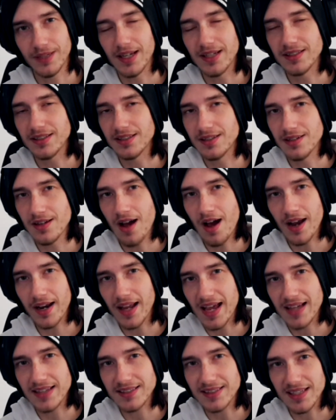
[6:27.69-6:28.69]
It's
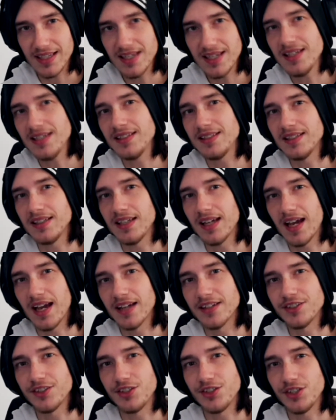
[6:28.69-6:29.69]
not as easy
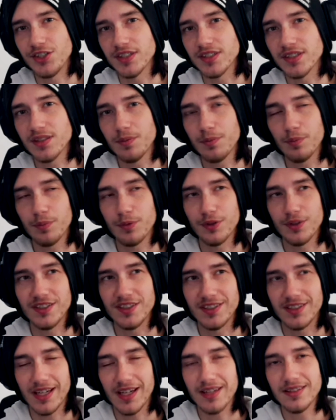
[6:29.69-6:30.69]
as just
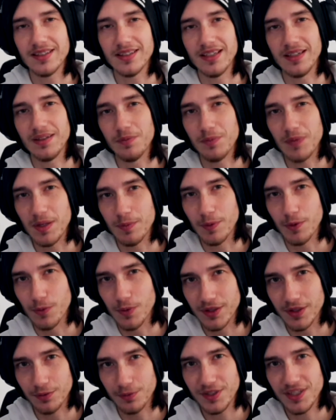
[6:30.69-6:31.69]
presenting people
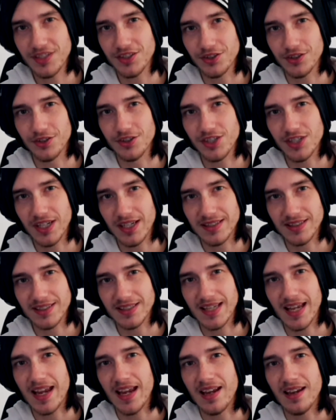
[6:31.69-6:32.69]
with research and
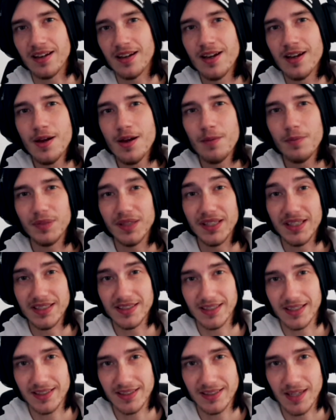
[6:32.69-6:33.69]
saying,
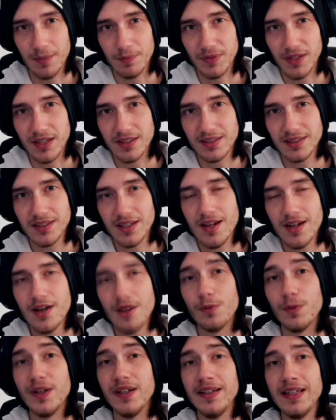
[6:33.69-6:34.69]
"Please accept us."
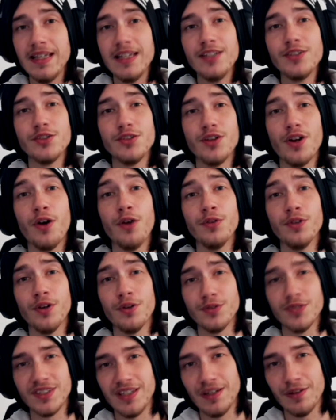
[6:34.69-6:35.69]
We need to know
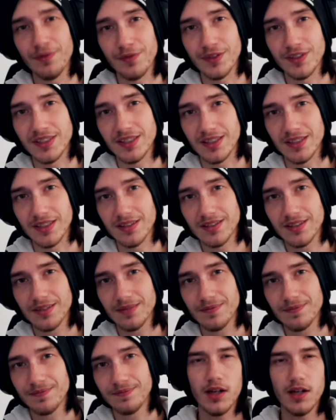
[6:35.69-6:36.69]
those
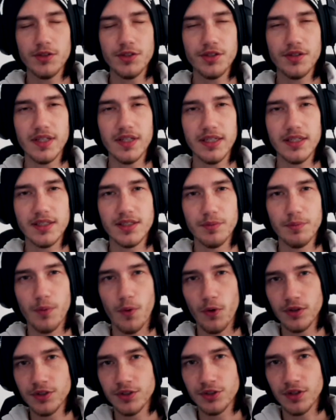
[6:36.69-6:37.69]
differences. I also think it's
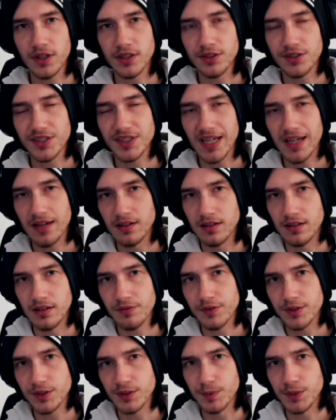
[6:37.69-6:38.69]
important to understand the
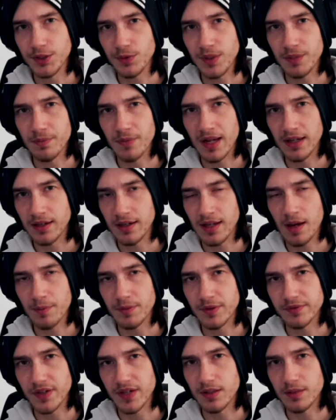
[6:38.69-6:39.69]
difference between
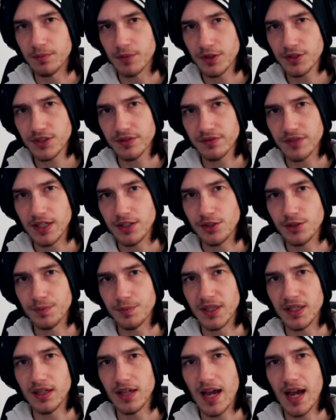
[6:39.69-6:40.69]
maladaptive and immersive
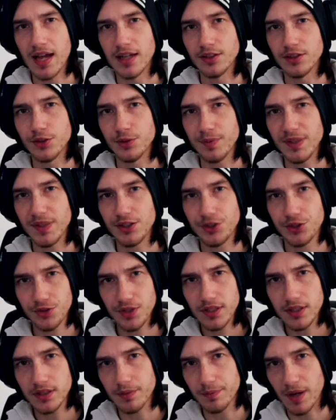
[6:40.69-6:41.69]
daydreaming and to be
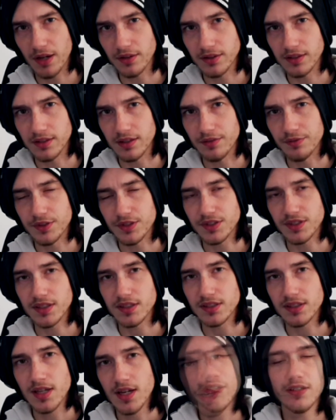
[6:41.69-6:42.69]
strict about the
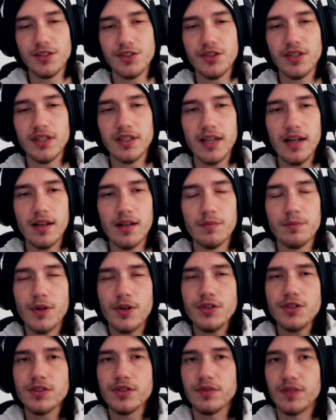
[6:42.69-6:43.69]
differences, because you can get
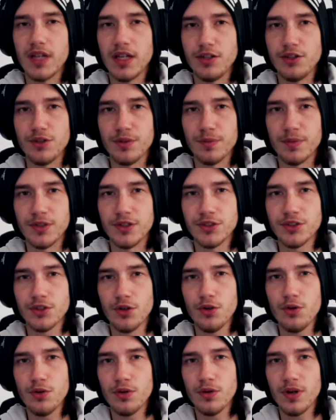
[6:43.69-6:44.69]
immersive daydreamers
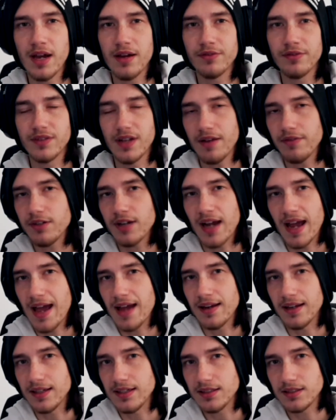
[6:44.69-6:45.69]
who have never
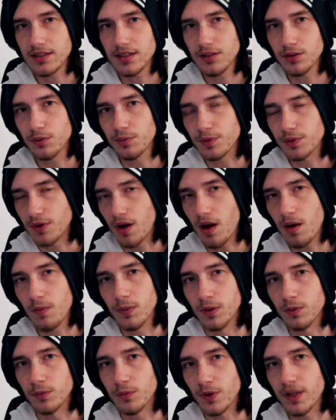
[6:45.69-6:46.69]
had a single
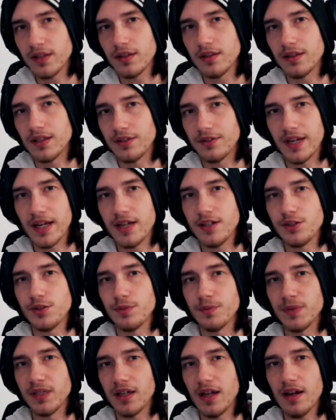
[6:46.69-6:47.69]
problem with their
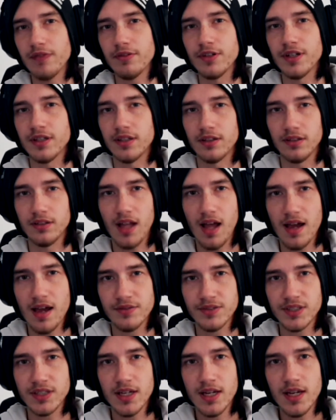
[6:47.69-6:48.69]
daydreaming ever in their
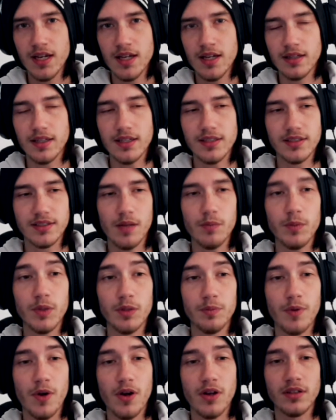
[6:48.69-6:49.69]
lives. They stumble
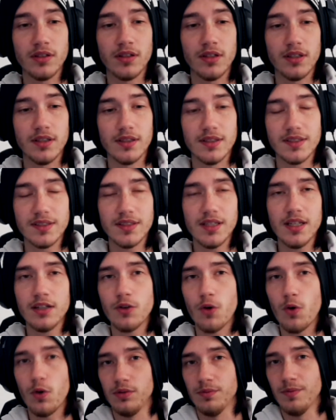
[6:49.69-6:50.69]
upon this thing
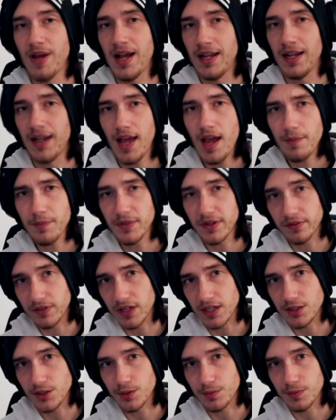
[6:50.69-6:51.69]
called maladaptive
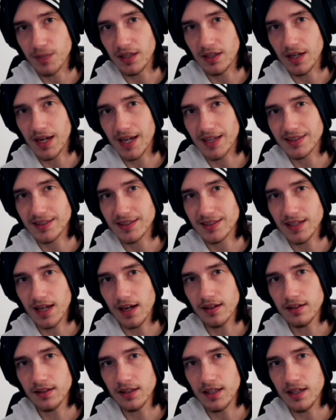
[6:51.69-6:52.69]
daydreaming and
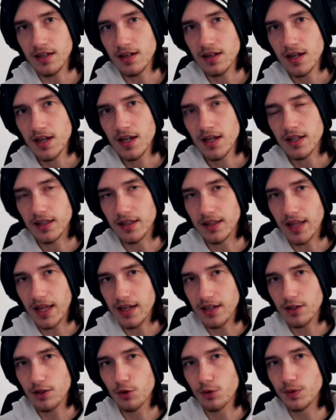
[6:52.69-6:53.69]
suddenly
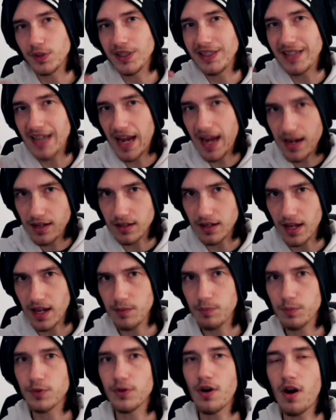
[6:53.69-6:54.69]
they create
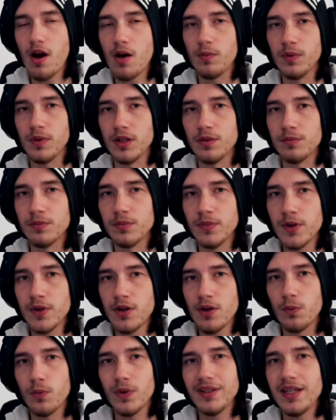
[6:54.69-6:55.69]
a problem
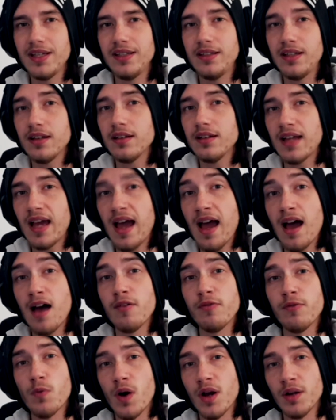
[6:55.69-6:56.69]
when they didn't
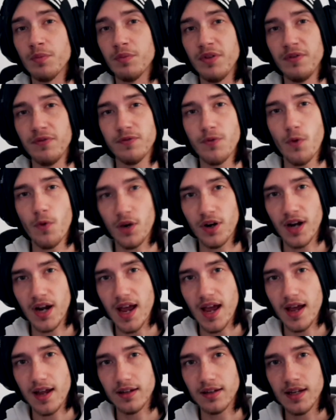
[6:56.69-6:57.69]
have one
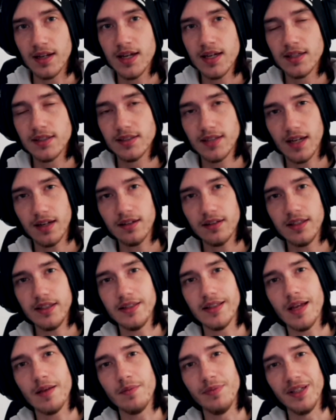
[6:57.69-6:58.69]
beforehand.
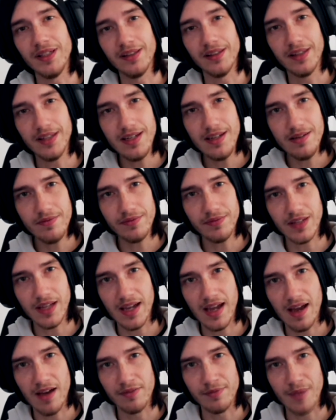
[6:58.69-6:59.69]
Suddenly they believe
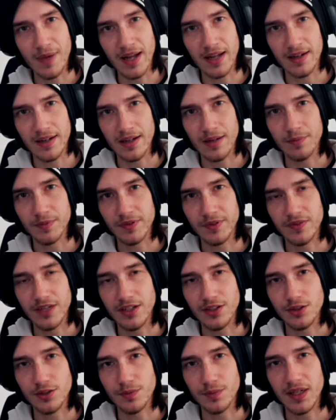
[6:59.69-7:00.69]
they have maladaptive
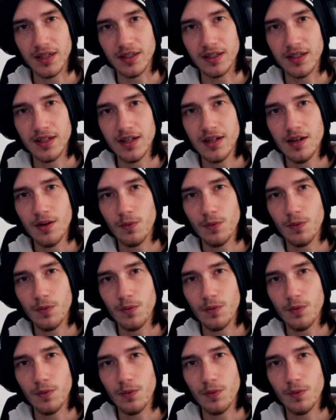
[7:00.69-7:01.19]
daydreaming